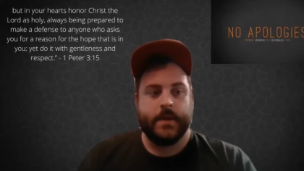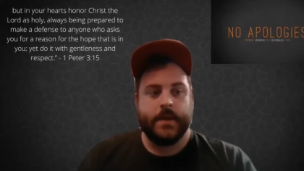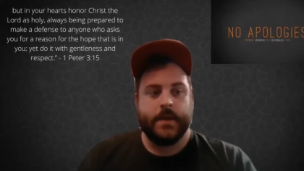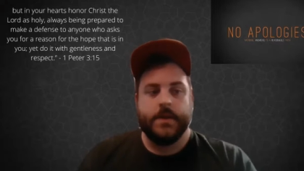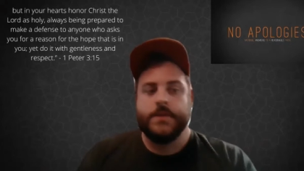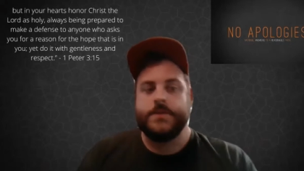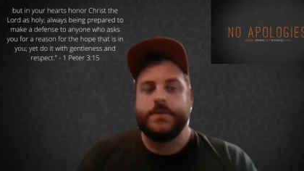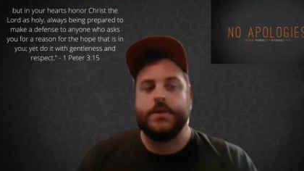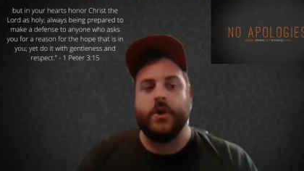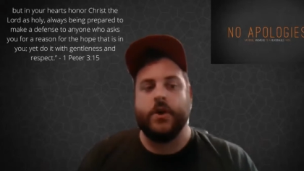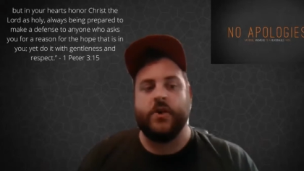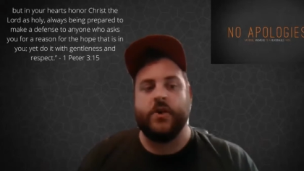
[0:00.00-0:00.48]

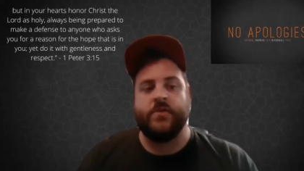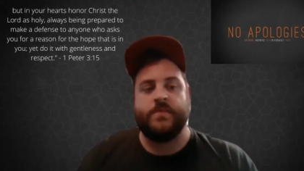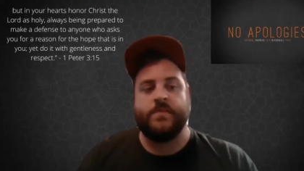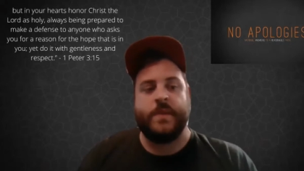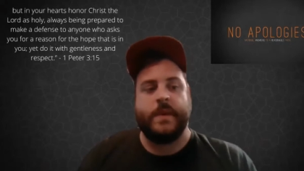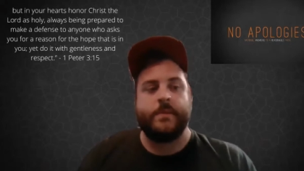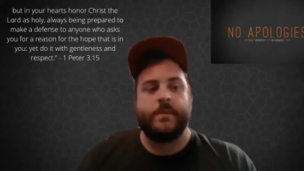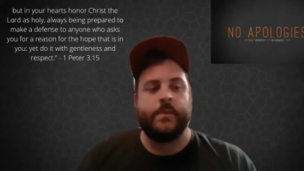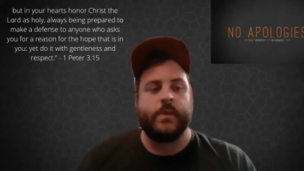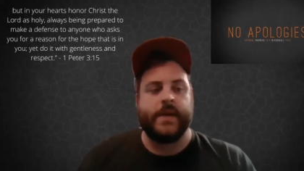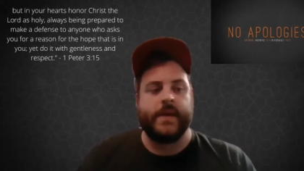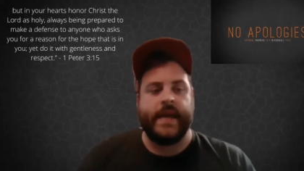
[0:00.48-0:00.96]
So if
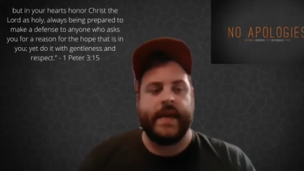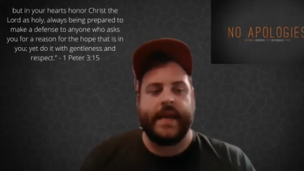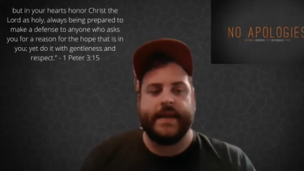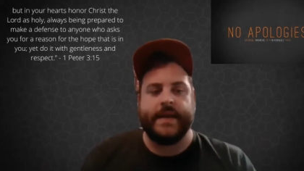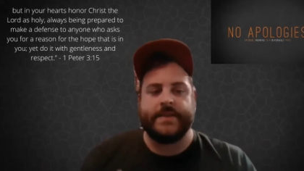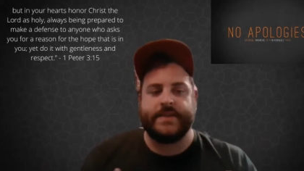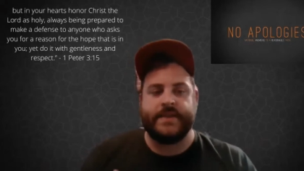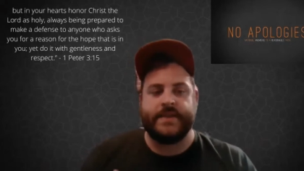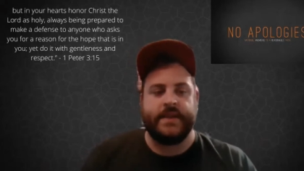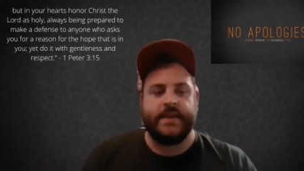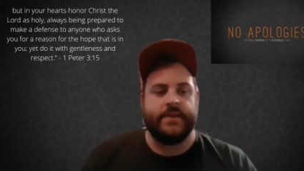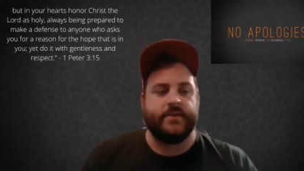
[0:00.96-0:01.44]
people can't
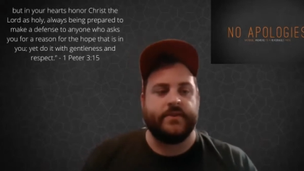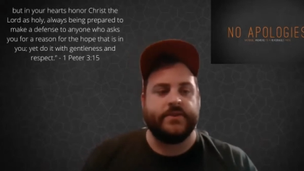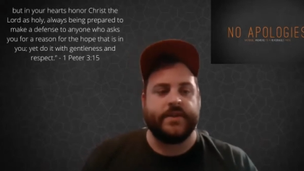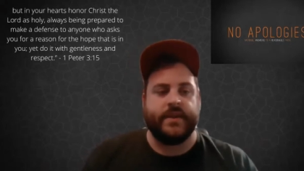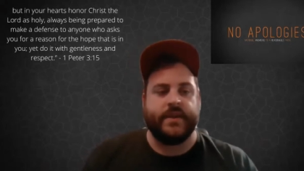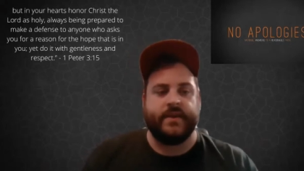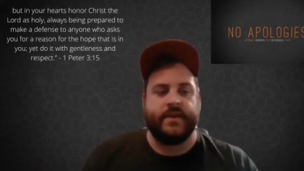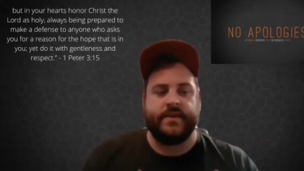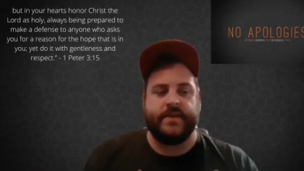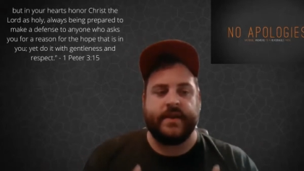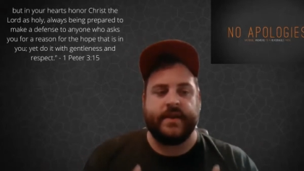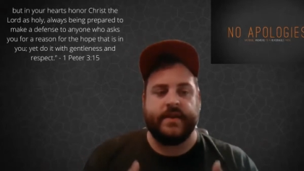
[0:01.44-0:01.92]
see there's
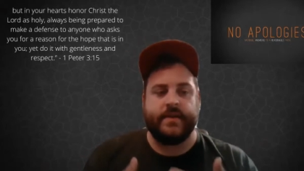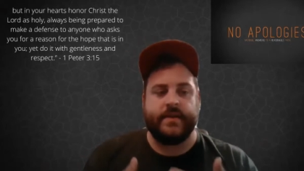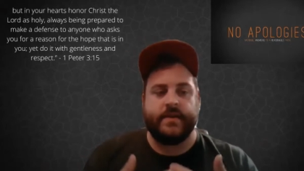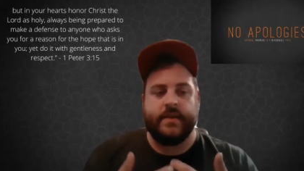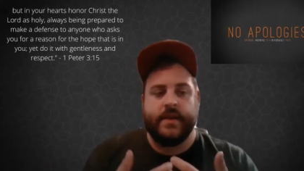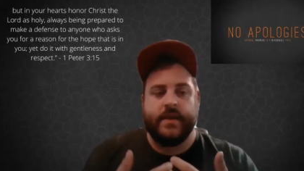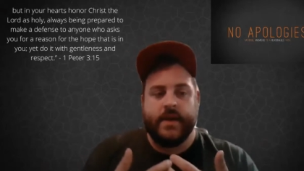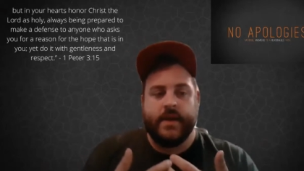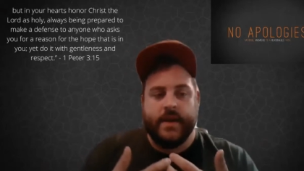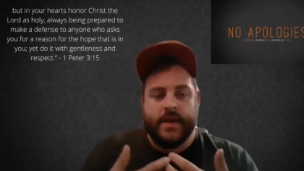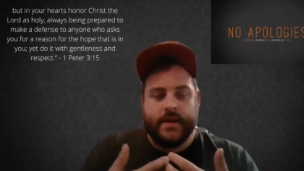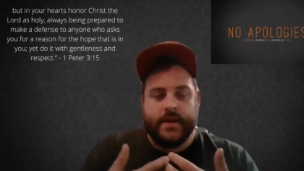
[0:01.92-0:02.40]
anything,
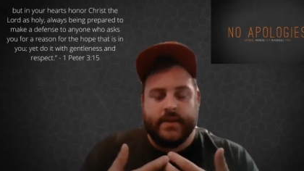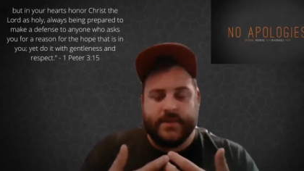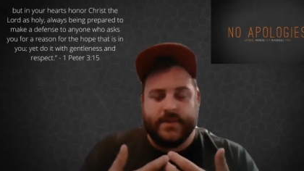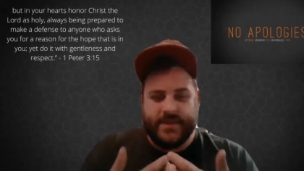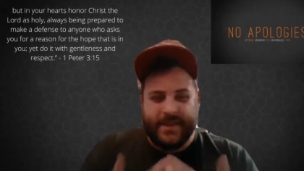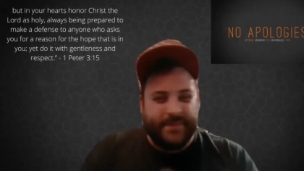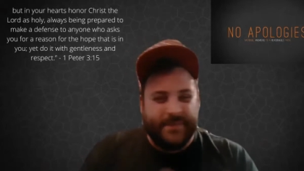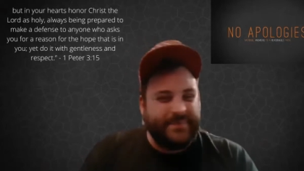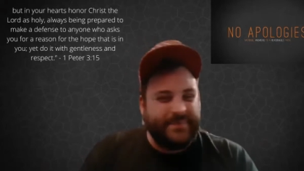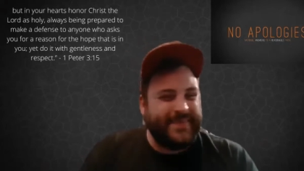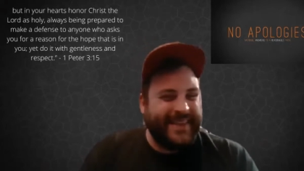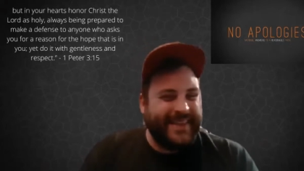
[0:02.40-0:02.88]

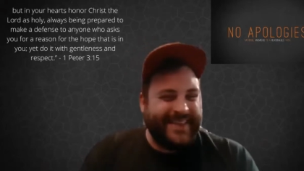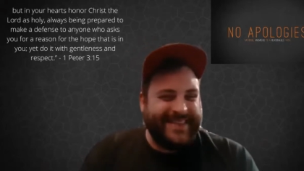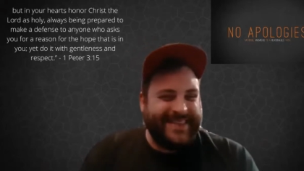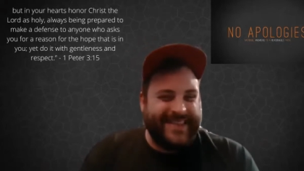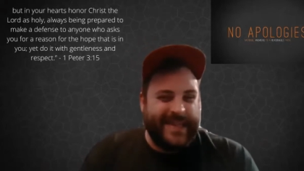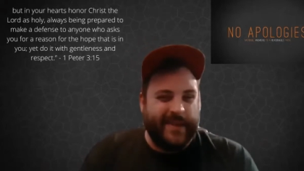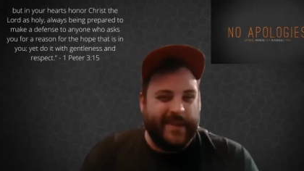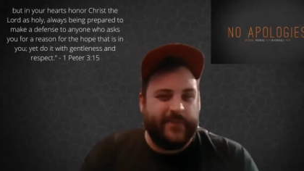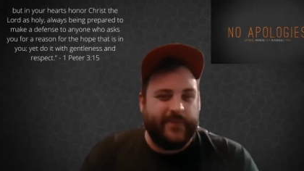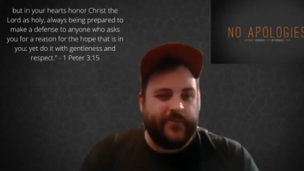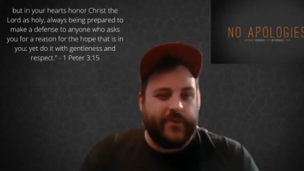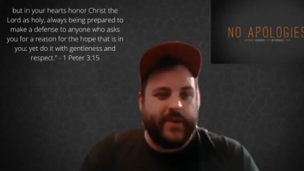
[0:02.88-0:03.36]
something
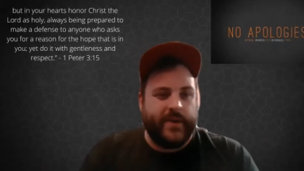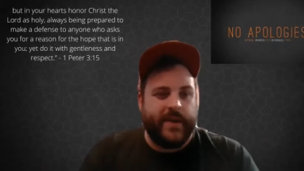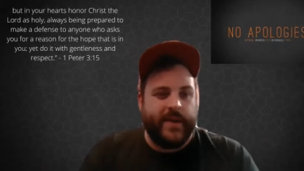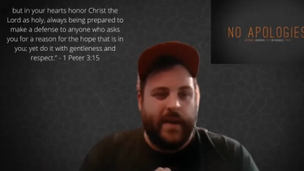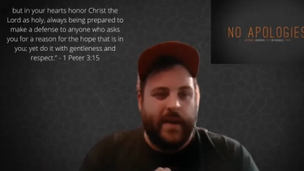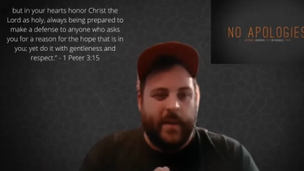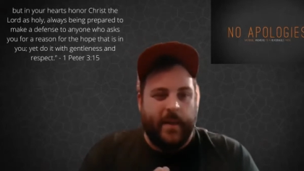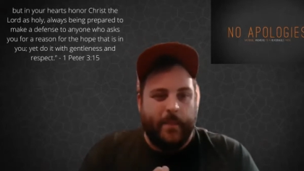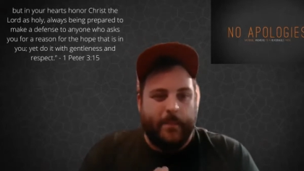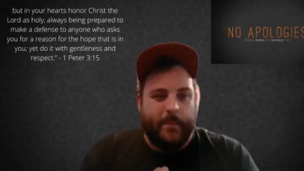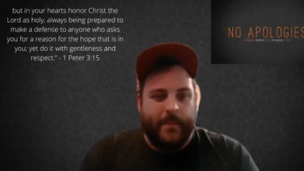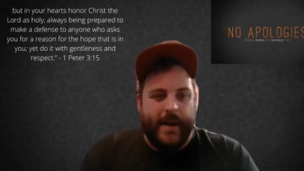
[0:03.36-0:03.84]
different
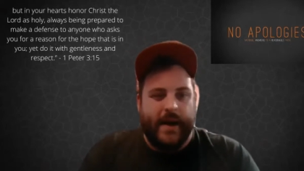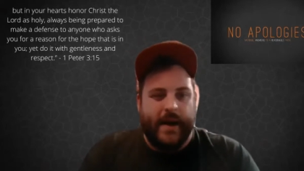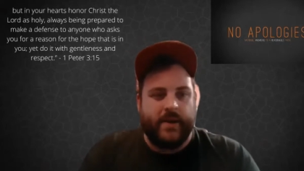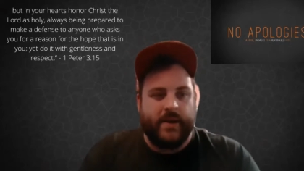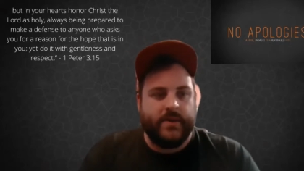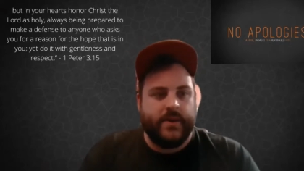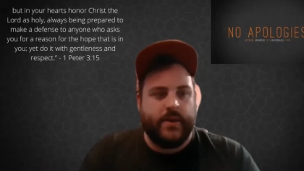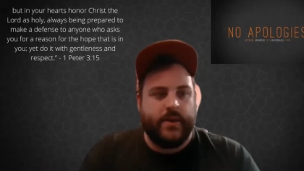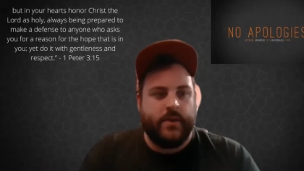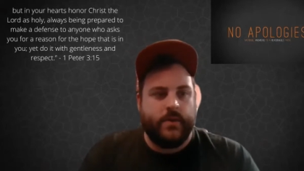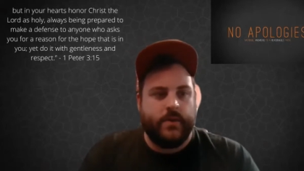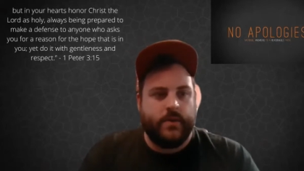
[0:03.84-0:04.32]
about
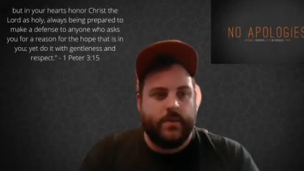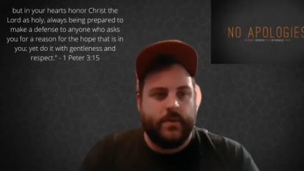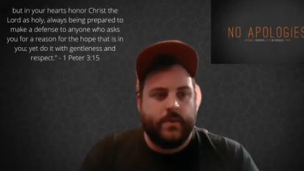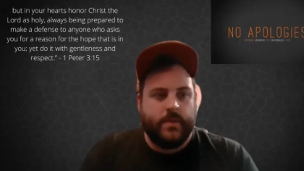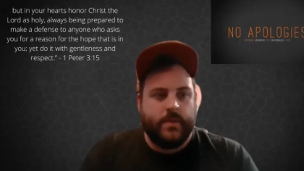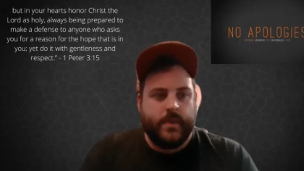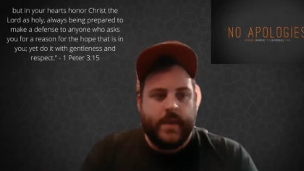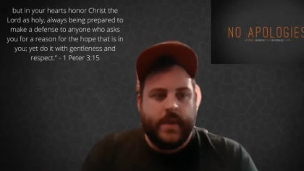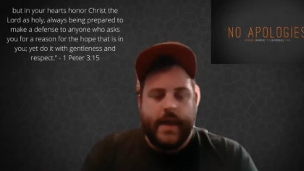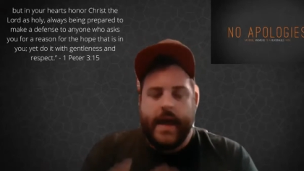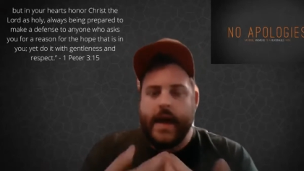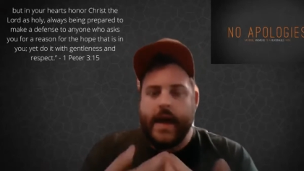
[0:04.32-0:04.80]
you,
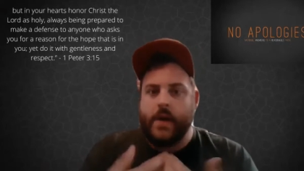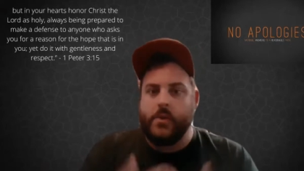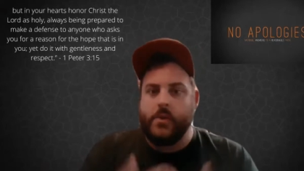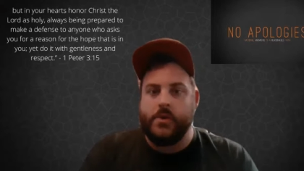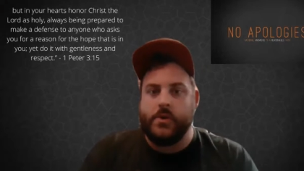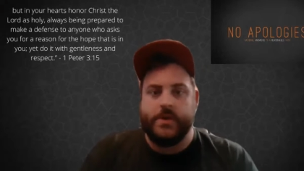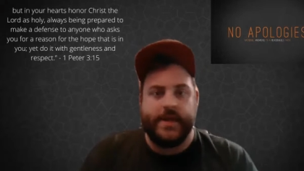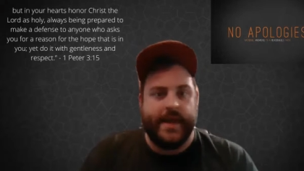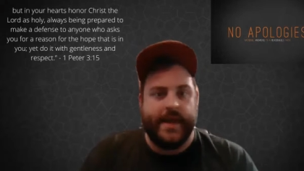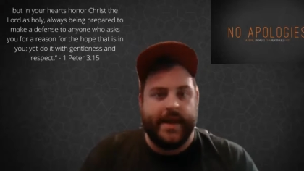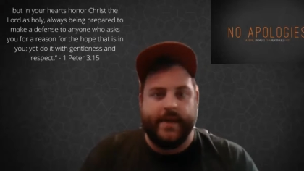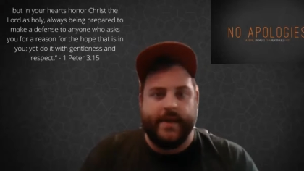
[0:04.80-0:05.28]
how will
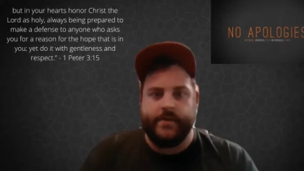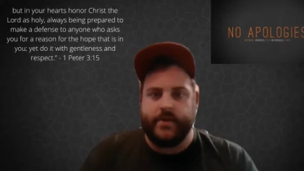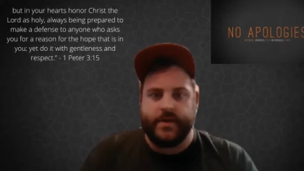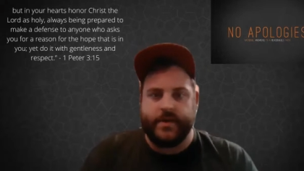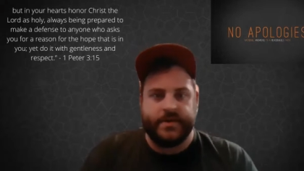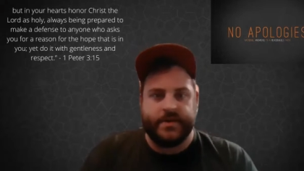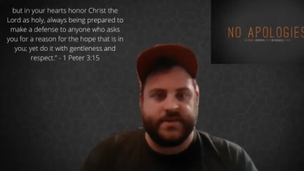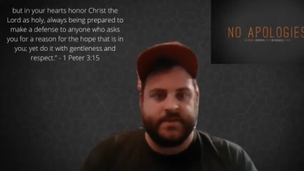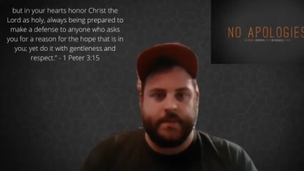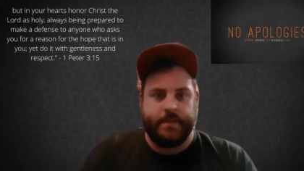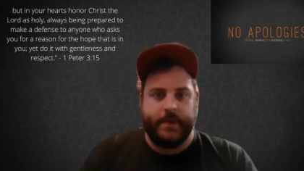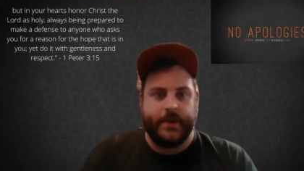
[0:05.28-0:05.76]
they ever
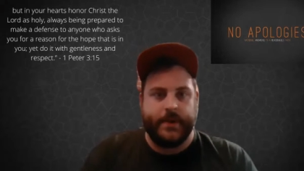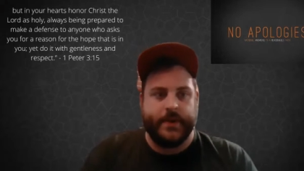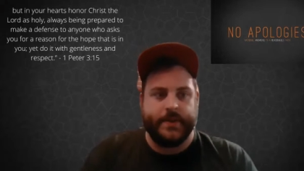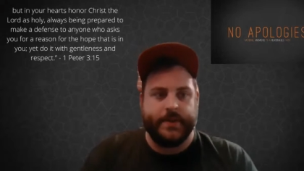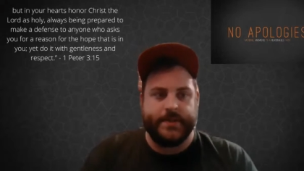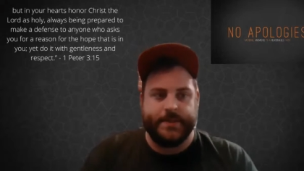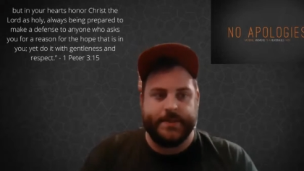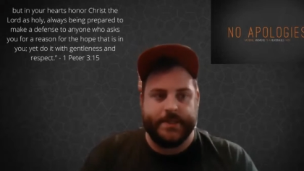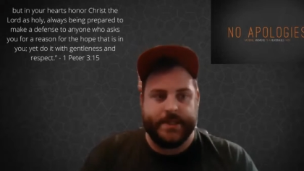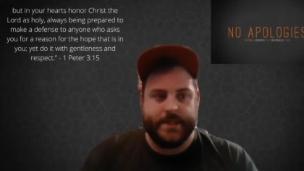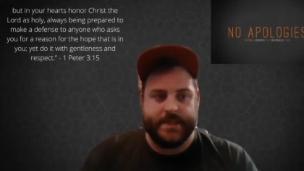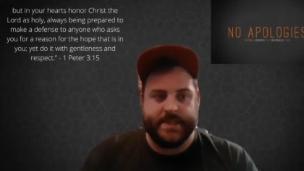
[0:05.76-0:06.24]

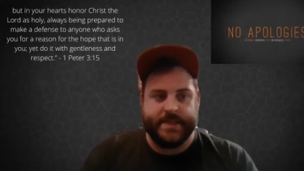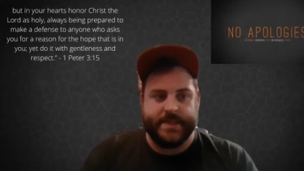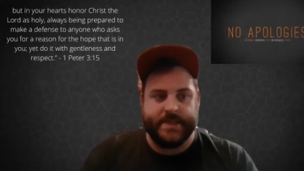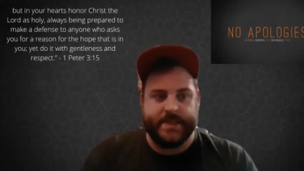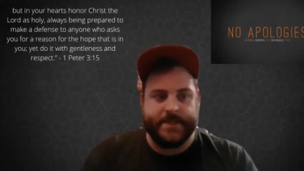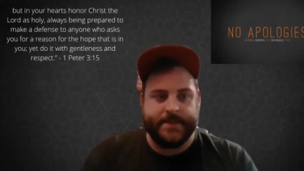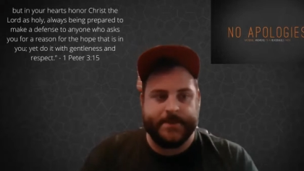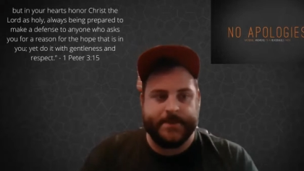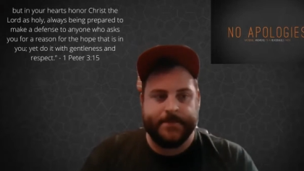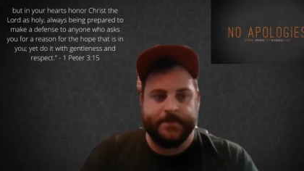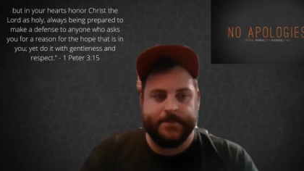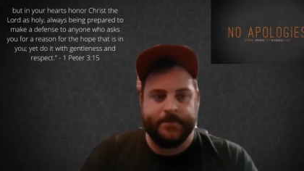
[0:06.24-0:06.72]
experience
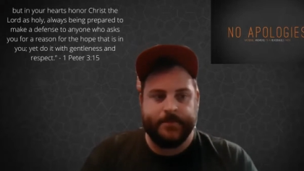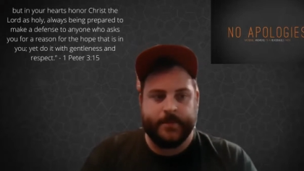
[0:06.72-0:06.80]
Jesus?